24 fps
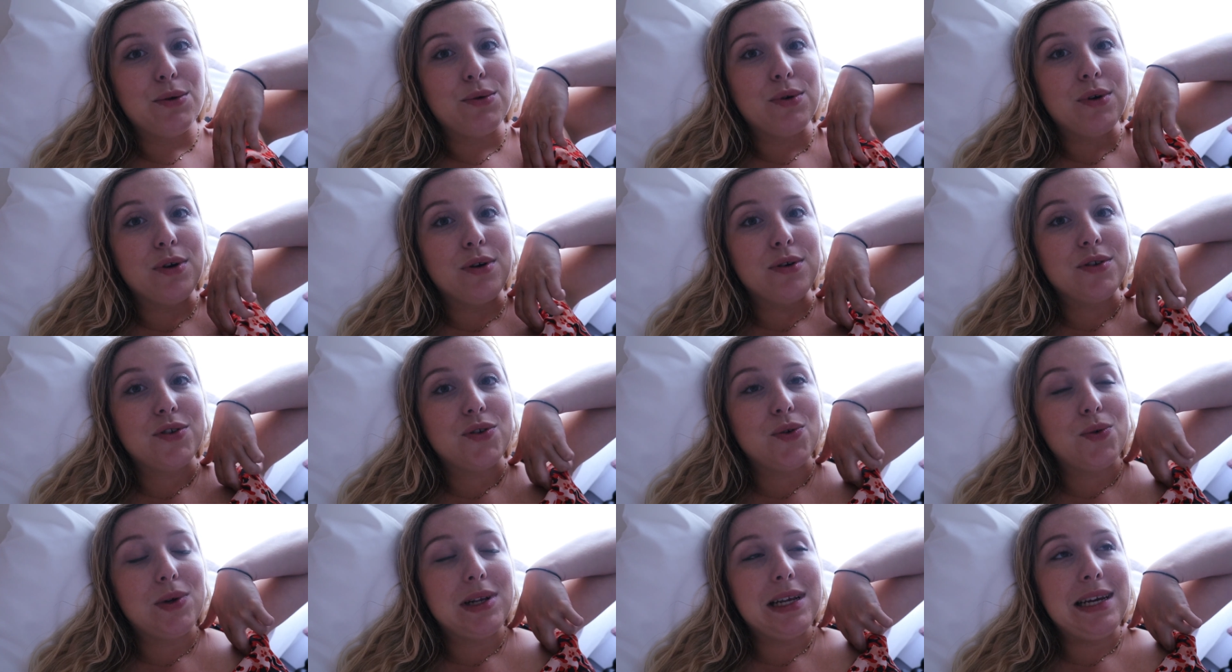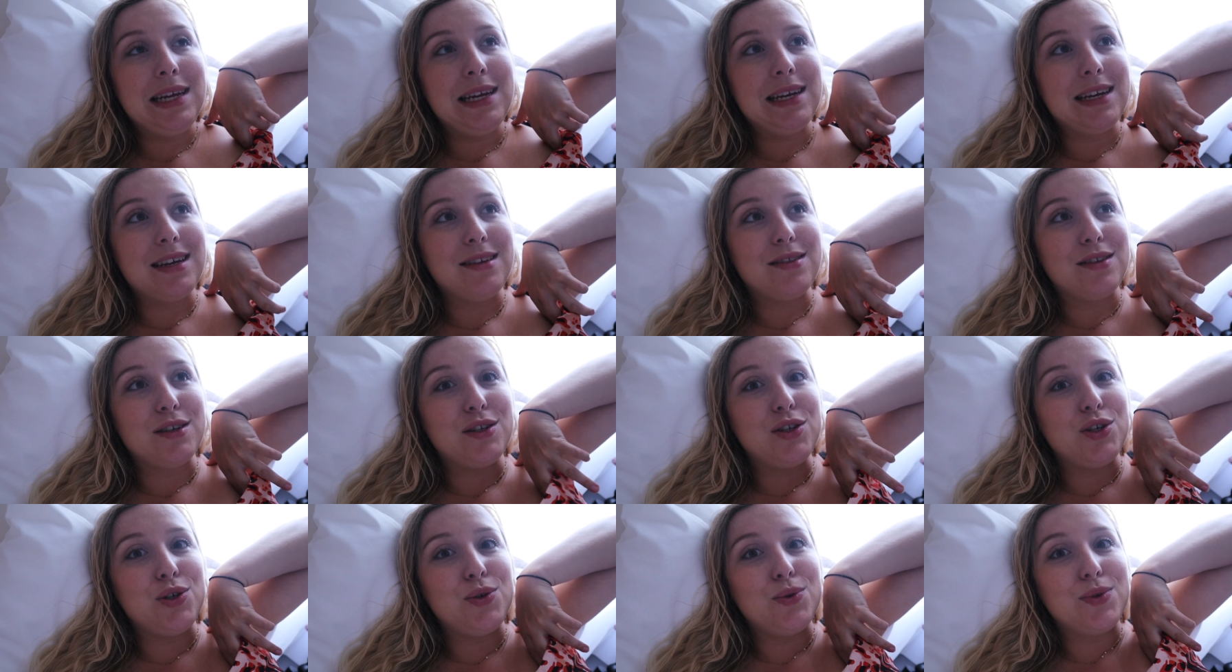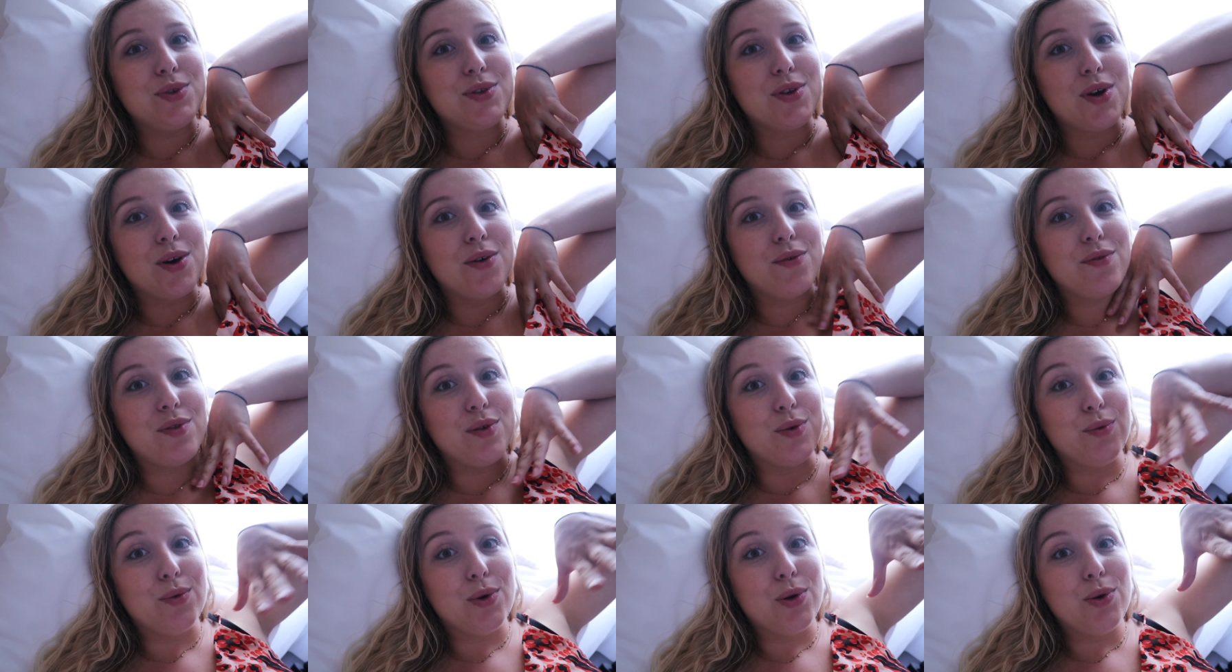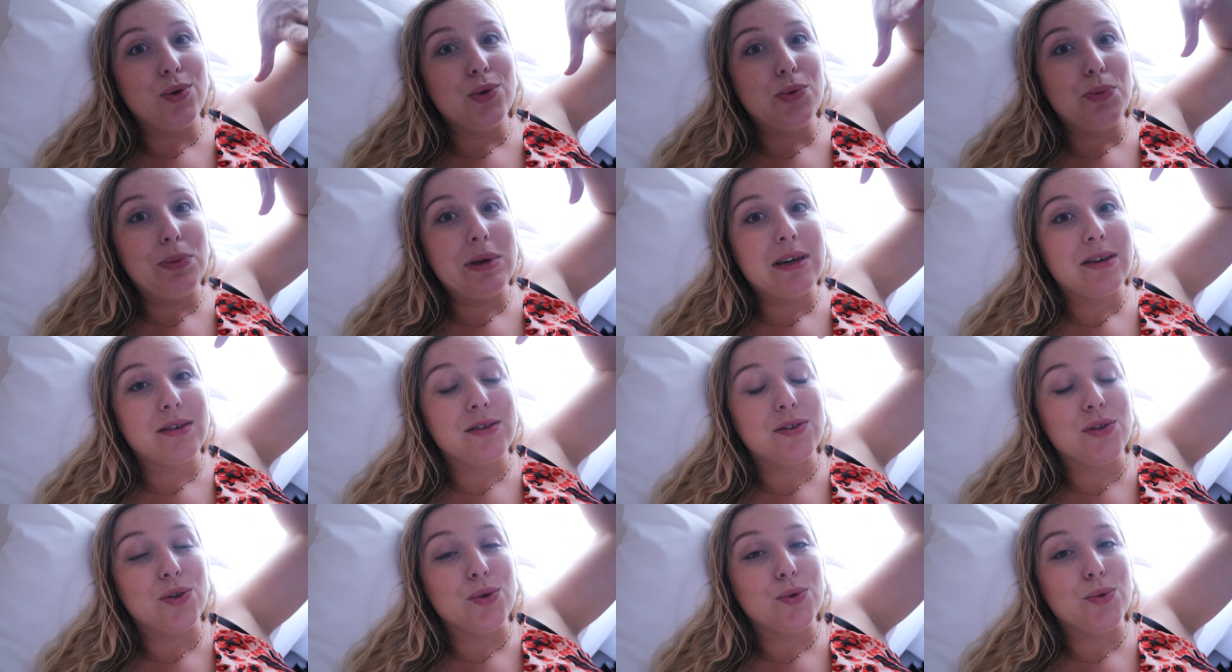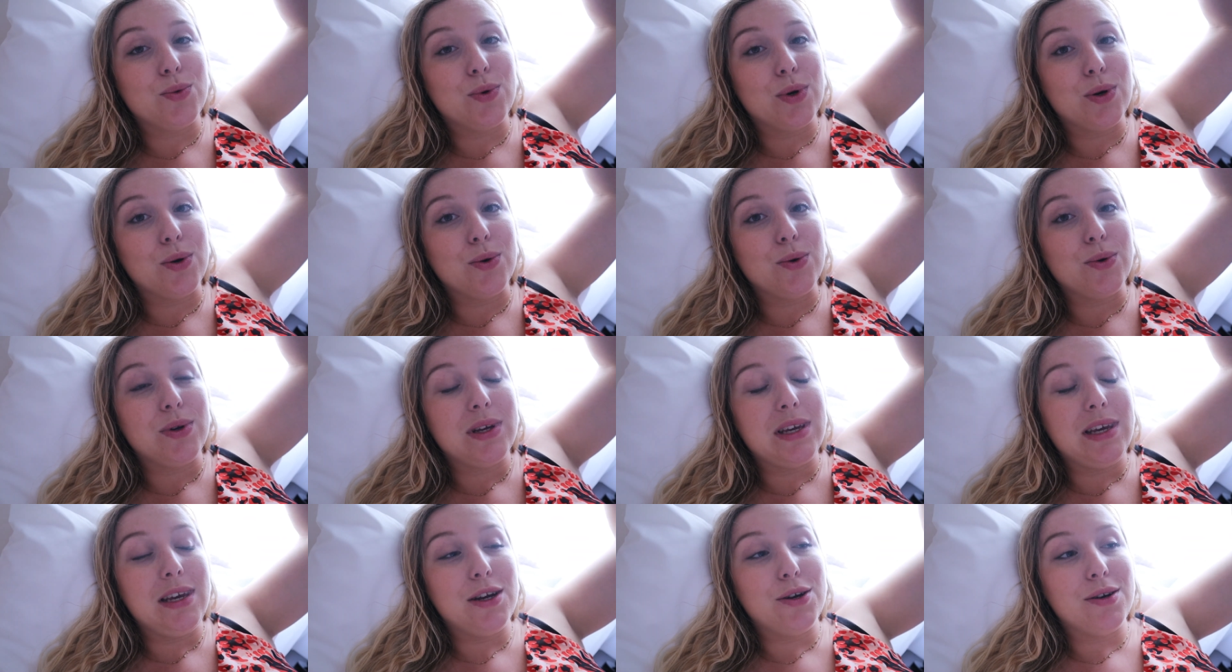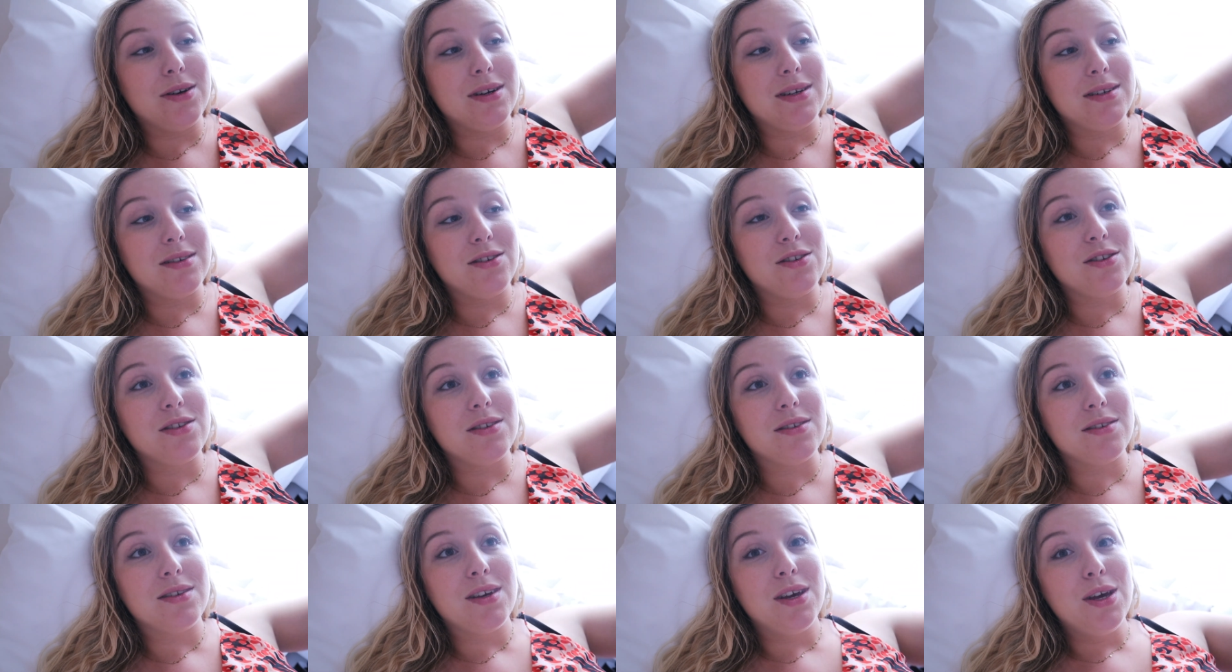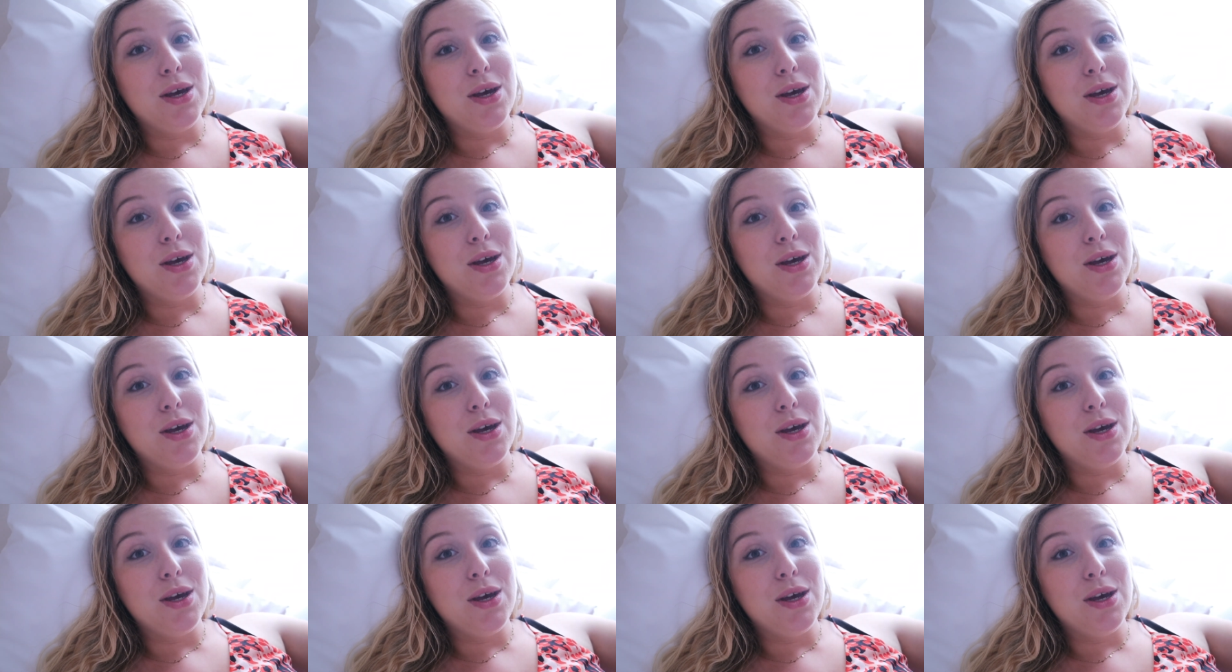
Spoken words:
were also cleaning the dunes off the road, because the road here is just